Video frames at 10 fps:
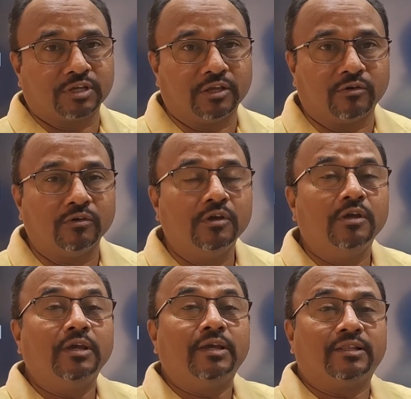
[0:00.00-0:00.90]
0.
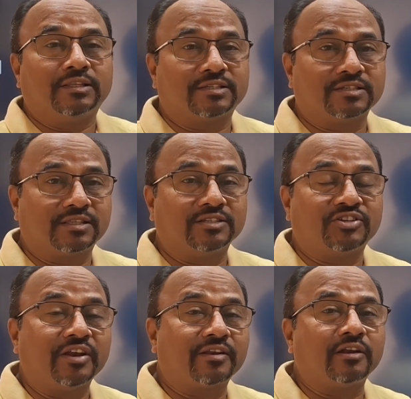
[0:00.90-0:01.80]
This is the
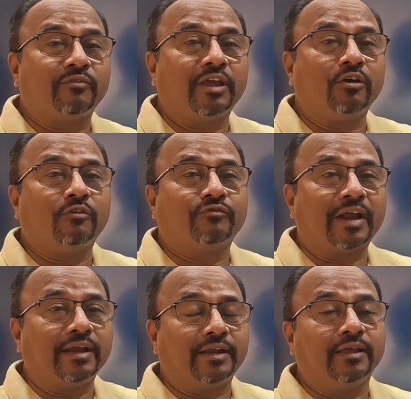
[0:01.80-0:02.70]
general way of
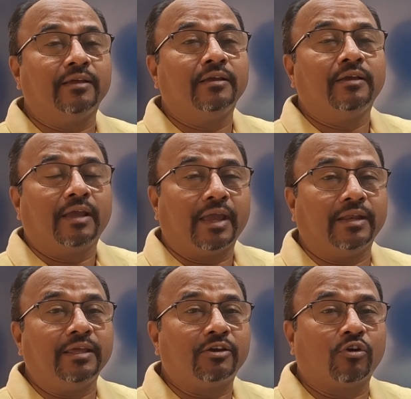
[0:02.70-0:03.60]
writing
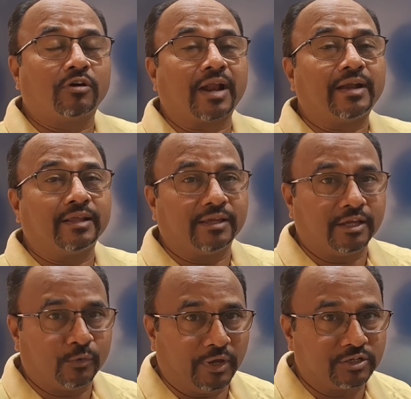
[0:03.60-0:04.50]
any quadratic
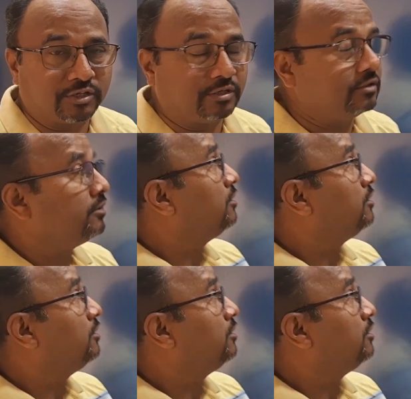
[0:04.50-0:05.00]
equation.